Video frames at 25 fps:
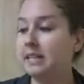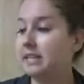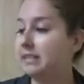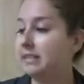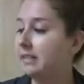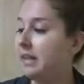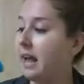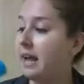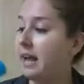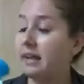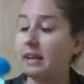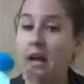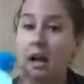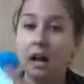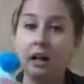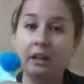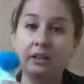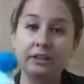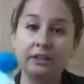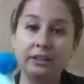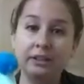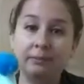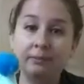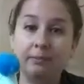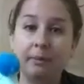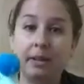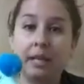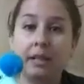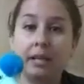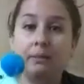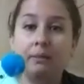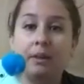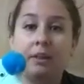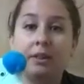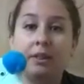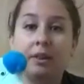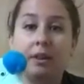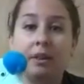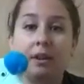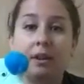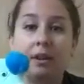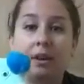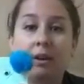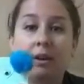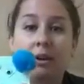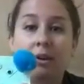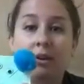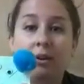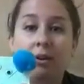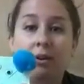is I colored mine with
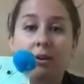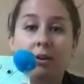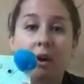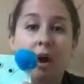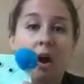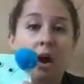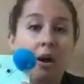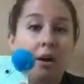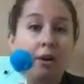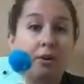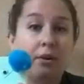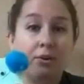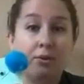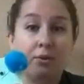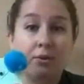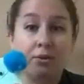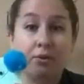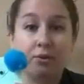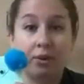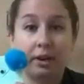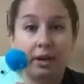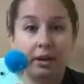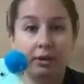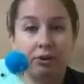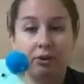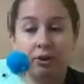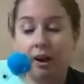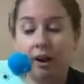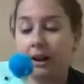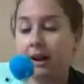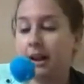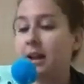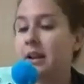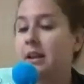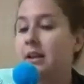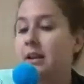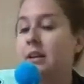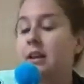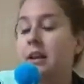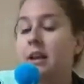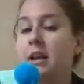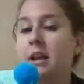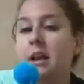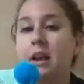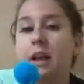a green crayon.